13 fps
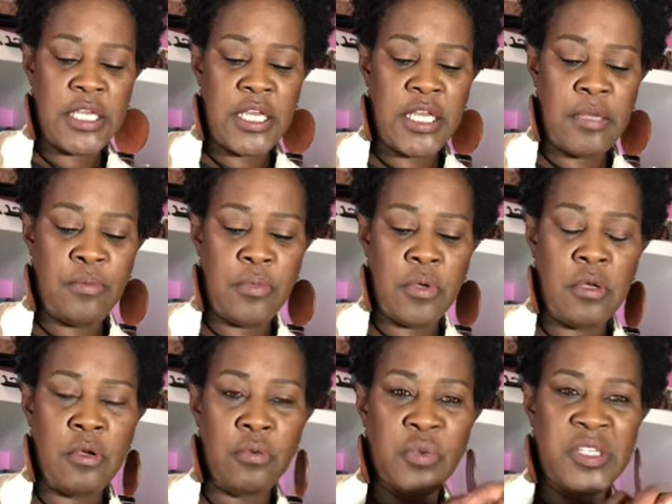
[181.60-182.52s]
keep
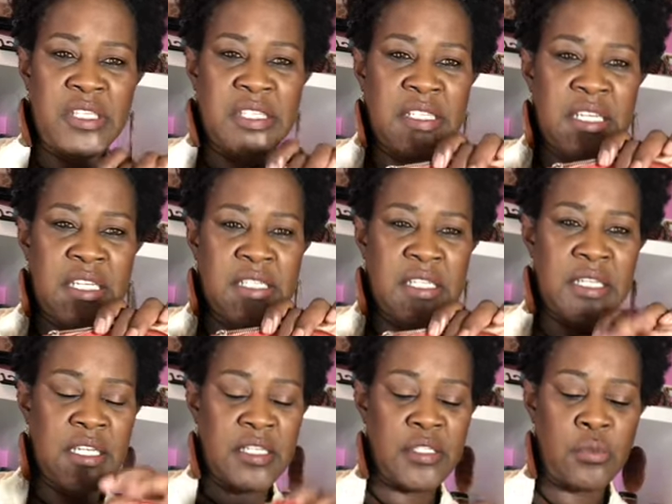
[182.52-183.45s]
receipts
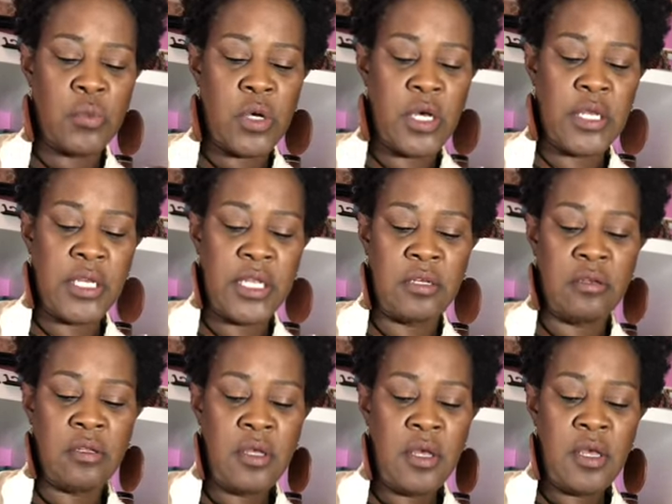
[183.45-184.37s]
in this one
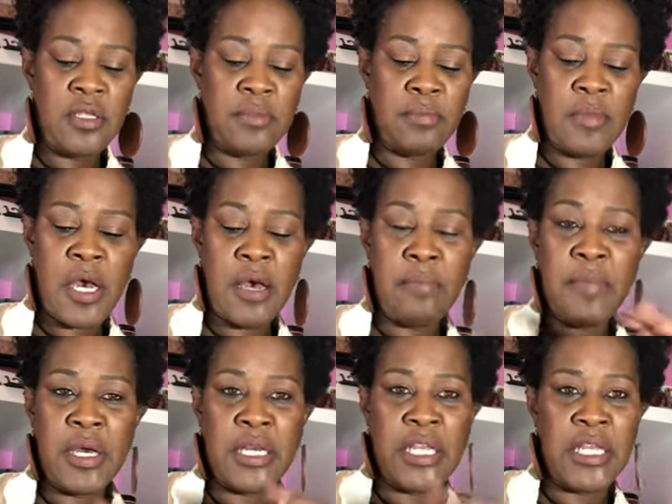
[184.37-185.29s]
and
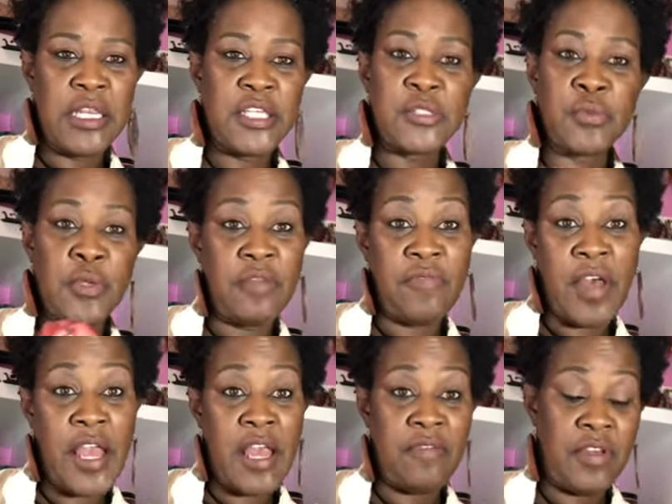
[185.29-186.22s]
money in this one if
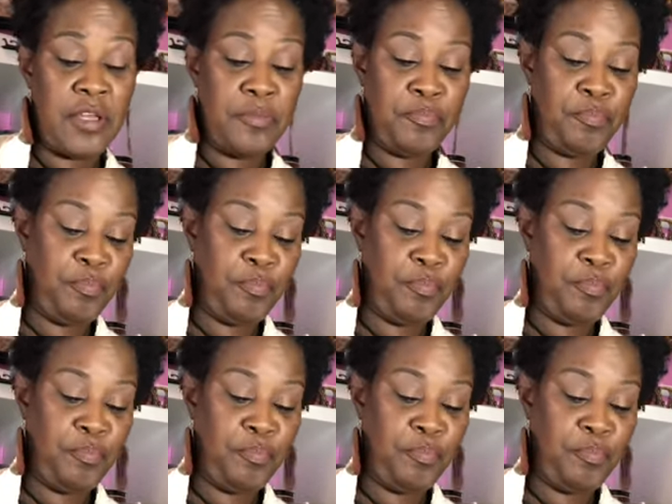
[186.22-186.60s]
I have it,